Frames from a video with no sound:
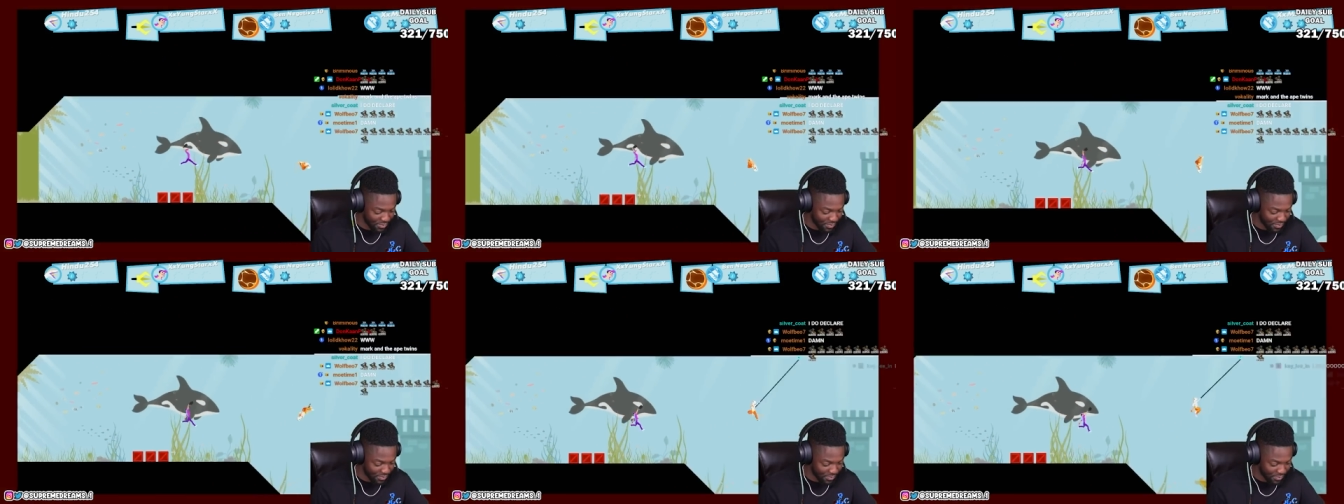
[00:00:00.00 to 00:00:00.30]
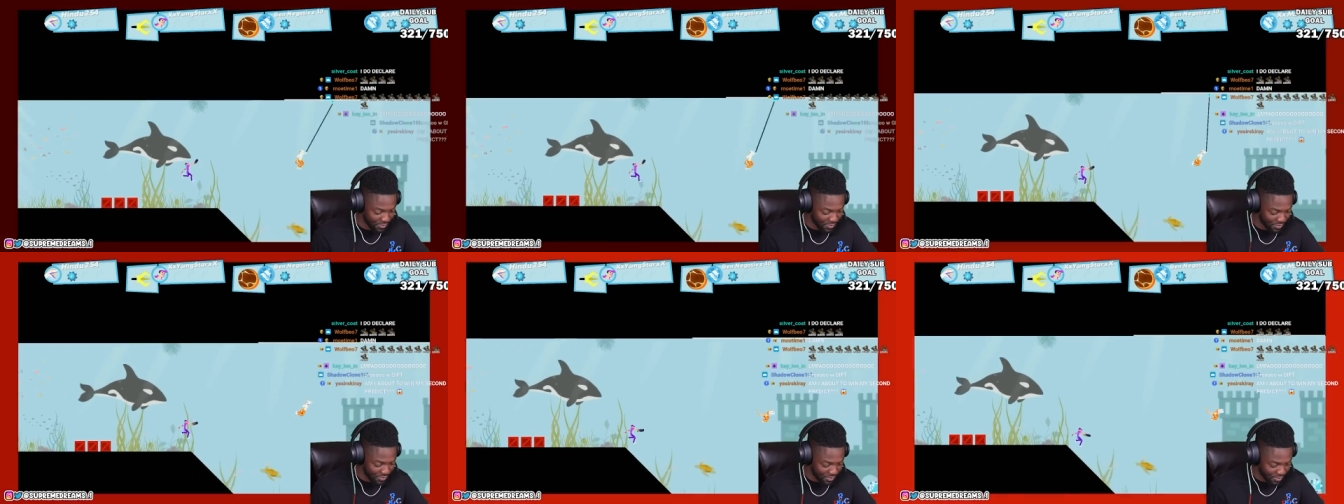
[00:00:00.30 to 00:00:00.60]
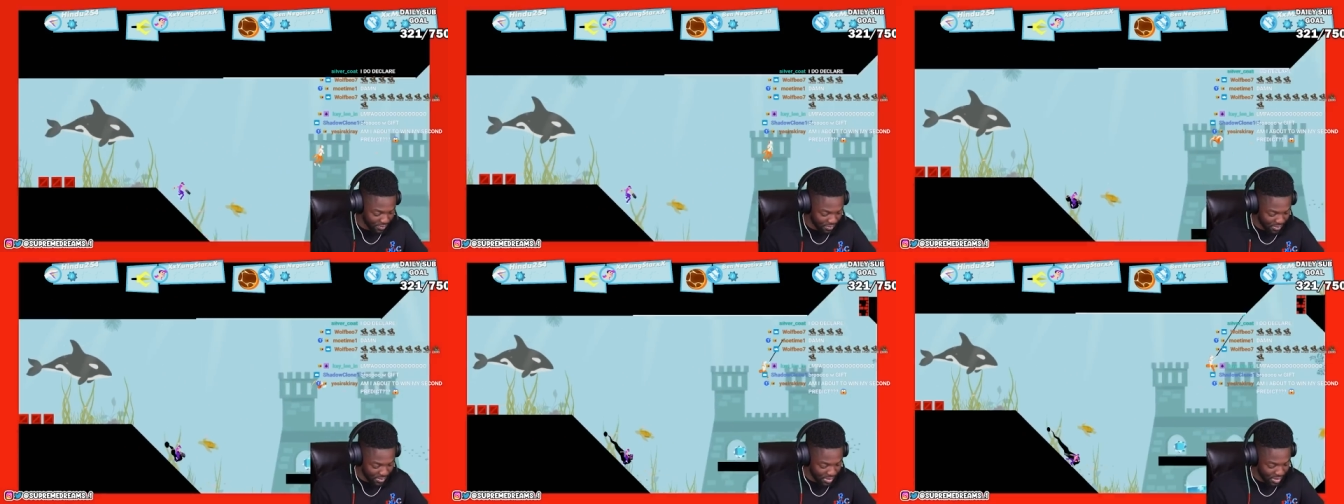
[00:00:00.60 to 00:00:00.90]
I don't
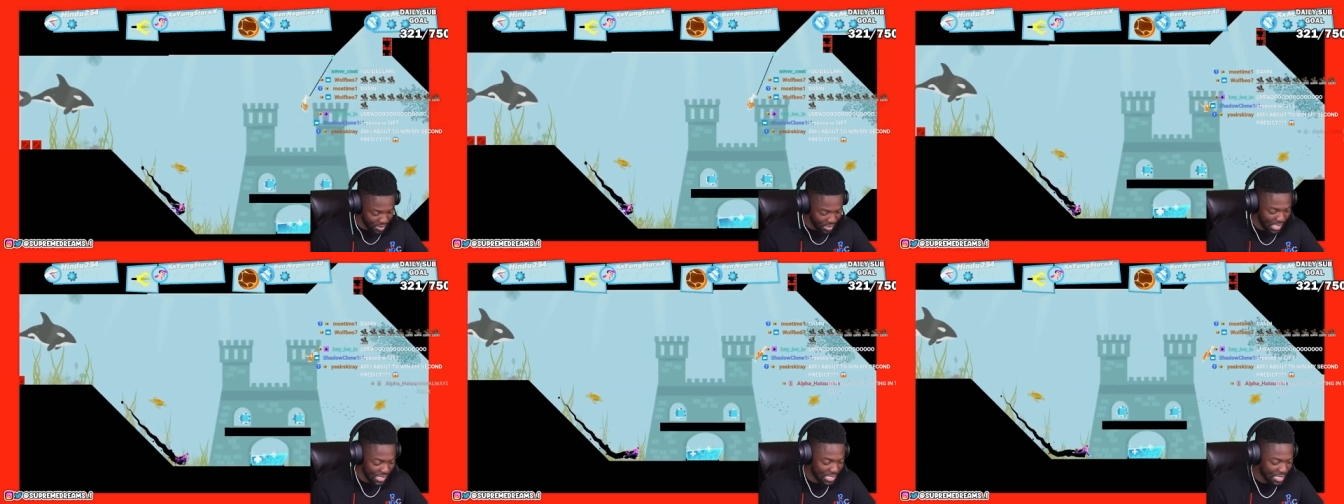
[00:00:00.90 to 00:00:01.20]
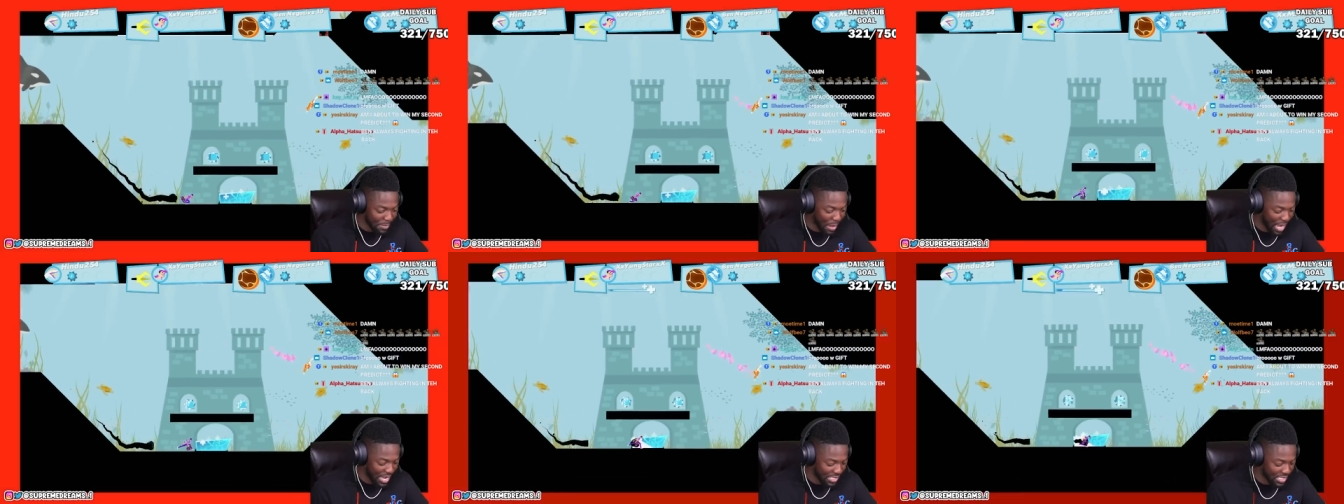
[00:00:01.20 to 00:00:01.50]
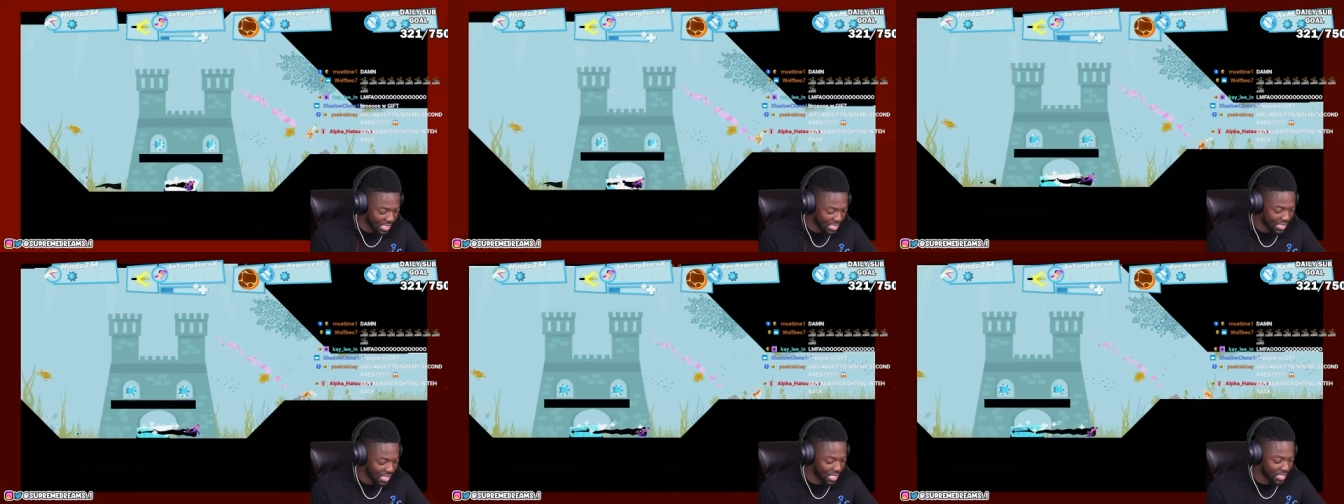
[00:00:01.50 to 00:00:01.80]
know. Did somebody
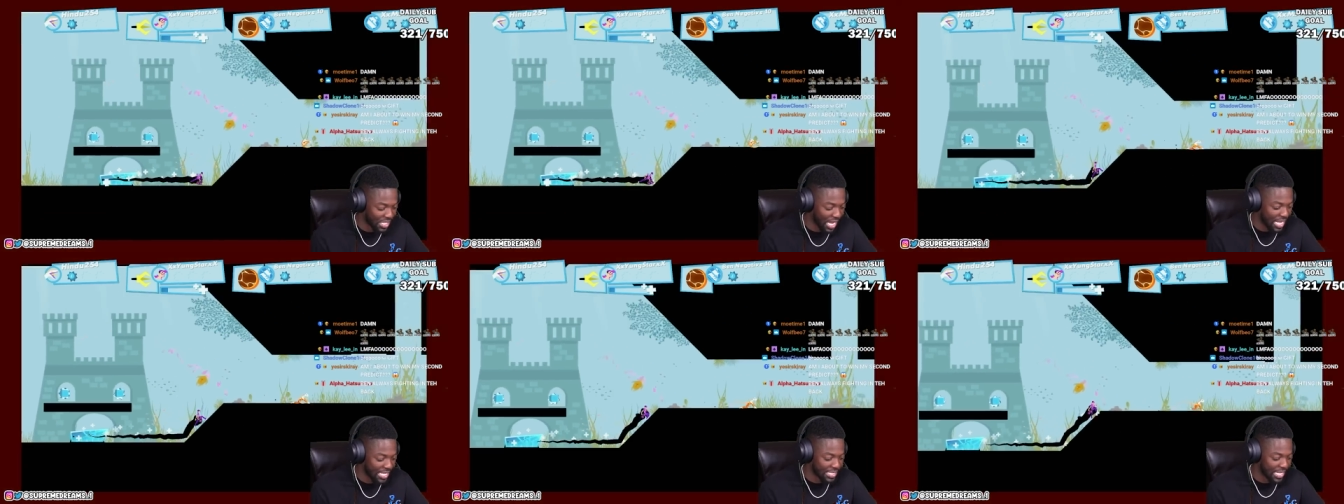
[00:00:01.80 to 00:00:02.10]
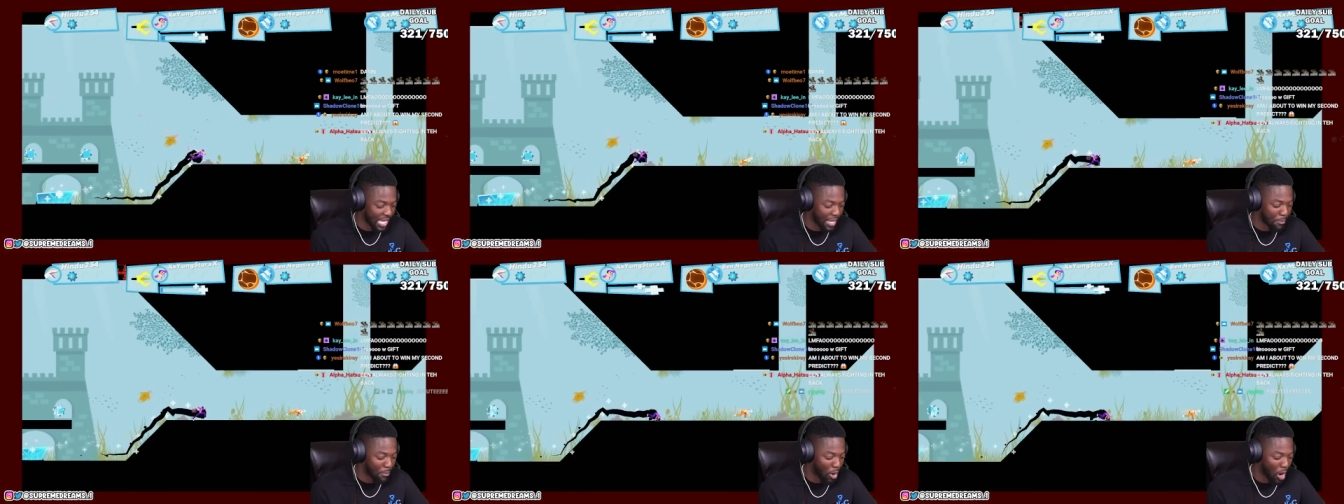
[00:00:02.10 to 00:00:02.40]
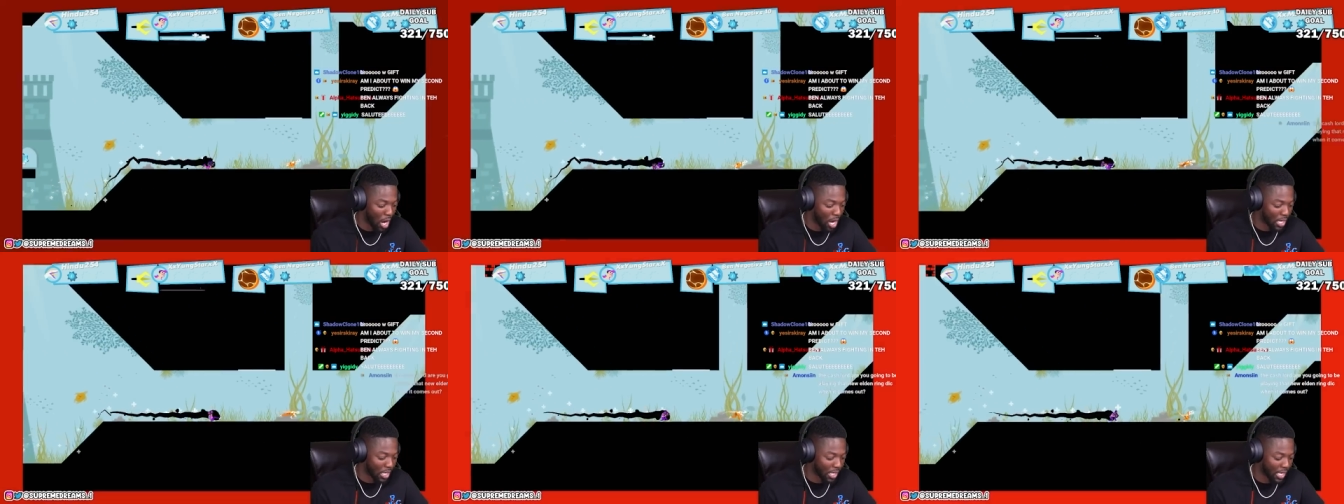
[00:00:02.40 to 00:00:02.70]
just in the chat say
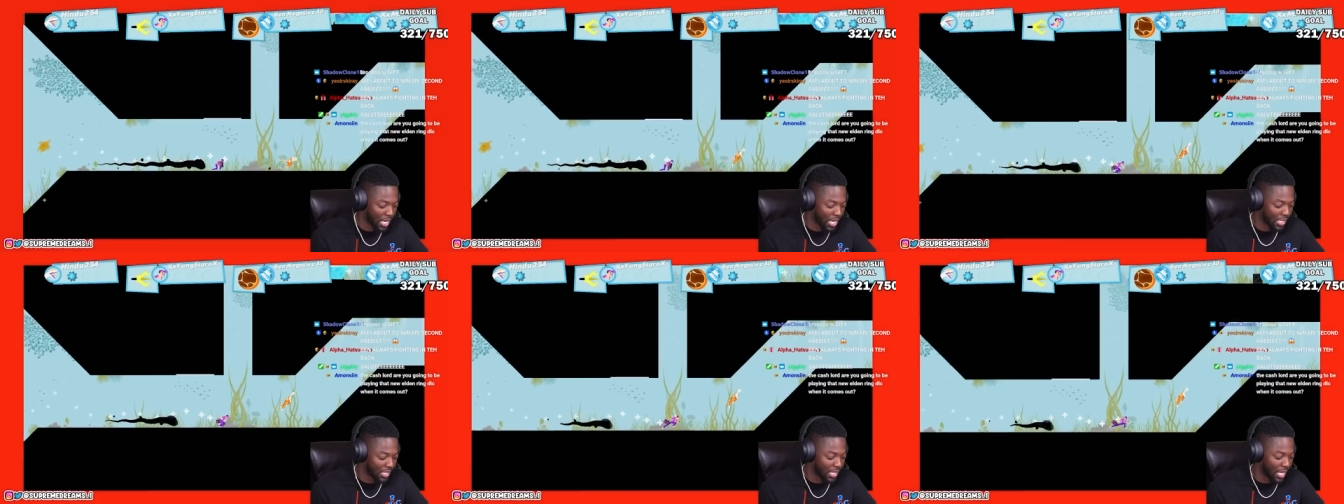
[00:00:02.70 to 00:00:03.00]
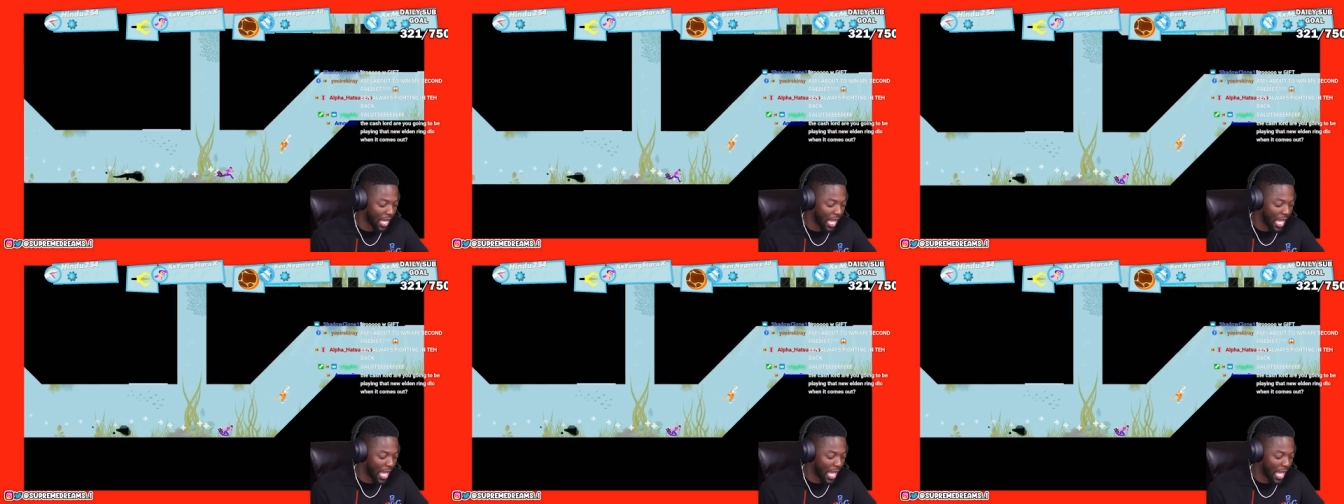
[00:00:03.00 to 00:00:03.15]
Mark and the